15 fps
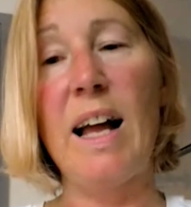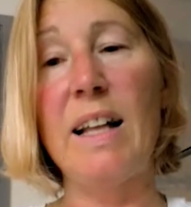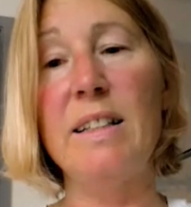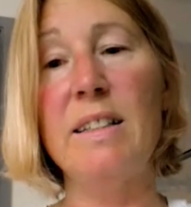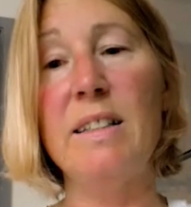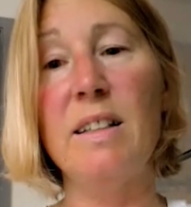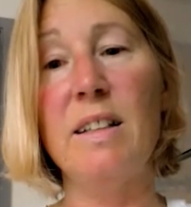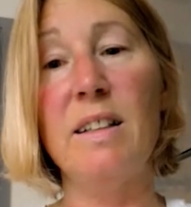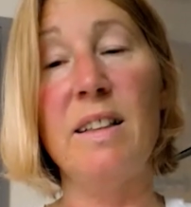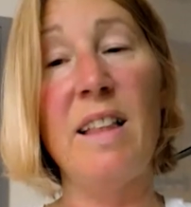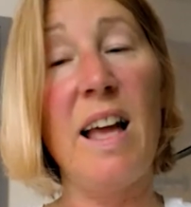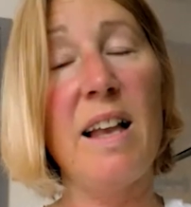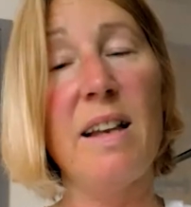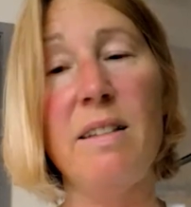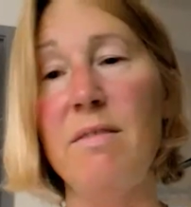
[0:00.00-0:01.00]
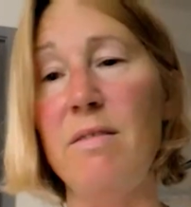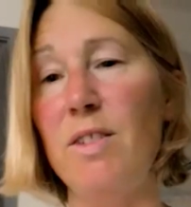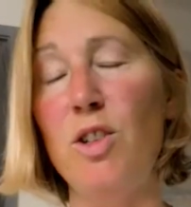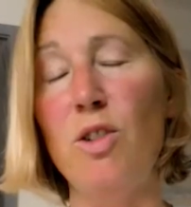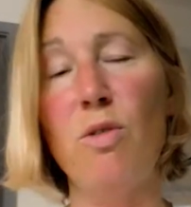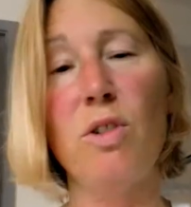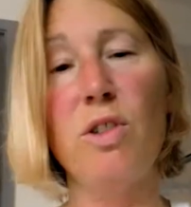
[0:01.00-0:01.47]
And then
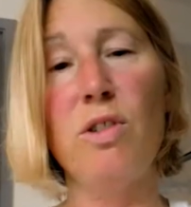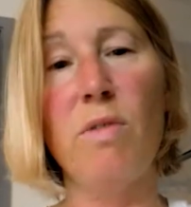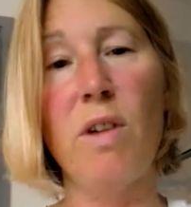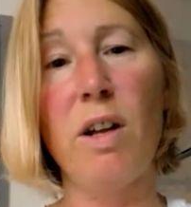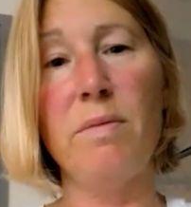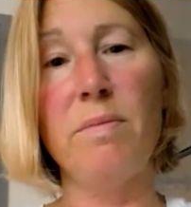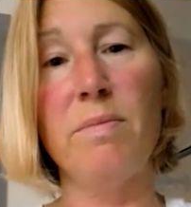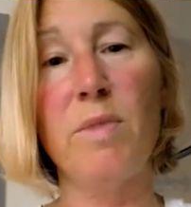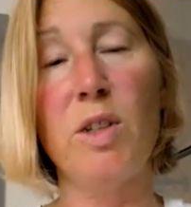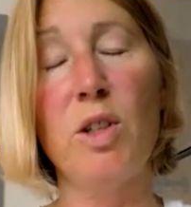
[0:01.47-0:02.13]
you're on your own.